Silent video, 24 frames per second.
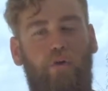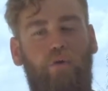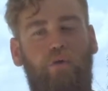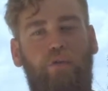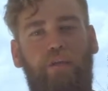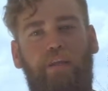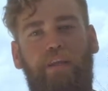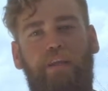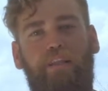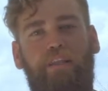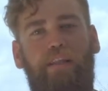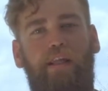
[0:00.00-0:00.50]

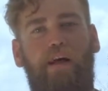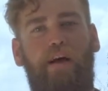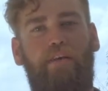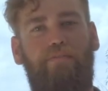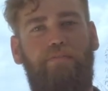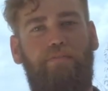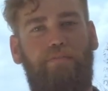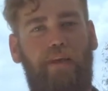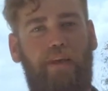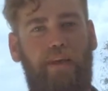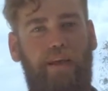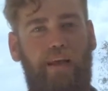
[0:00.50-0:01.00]
calling in life.
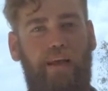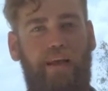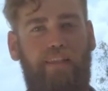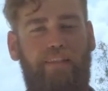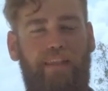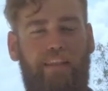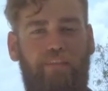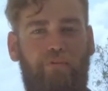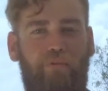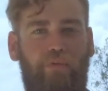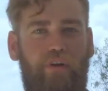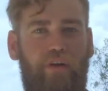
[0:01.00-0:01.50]
And
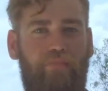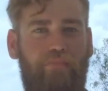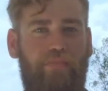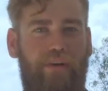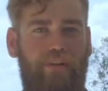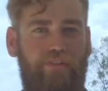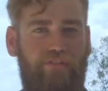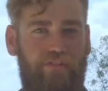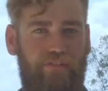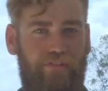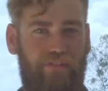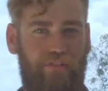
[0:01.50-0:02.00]
that's what I'm
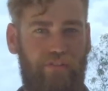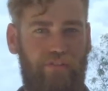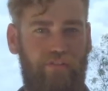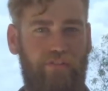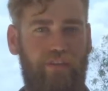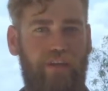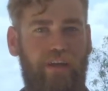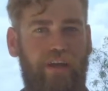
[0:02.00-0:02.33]
meant to do.